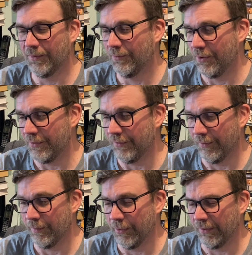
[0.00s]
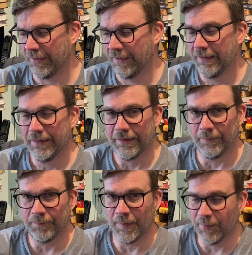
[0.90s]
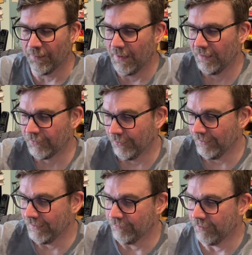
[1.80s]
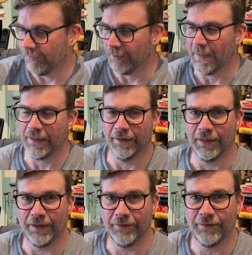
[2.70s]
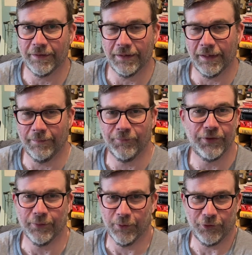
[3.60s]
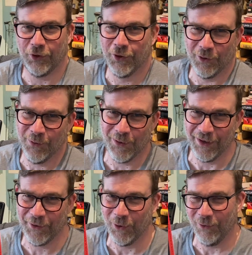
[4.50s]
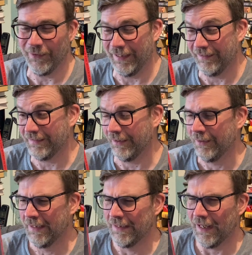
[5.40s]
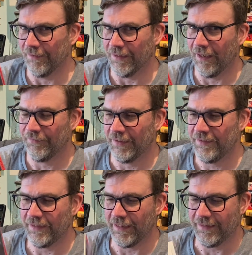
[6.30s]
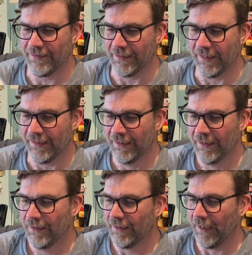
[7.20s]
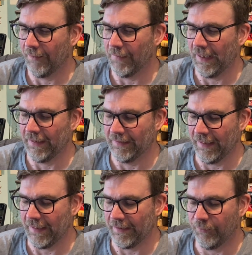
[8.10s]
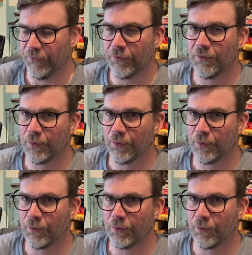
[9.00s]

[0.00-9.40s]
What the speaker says: what you thought of the book. The problem I've got in reviewing Manhunt is I'm still not sure what I thought of it. So I finished it yesterday, and it was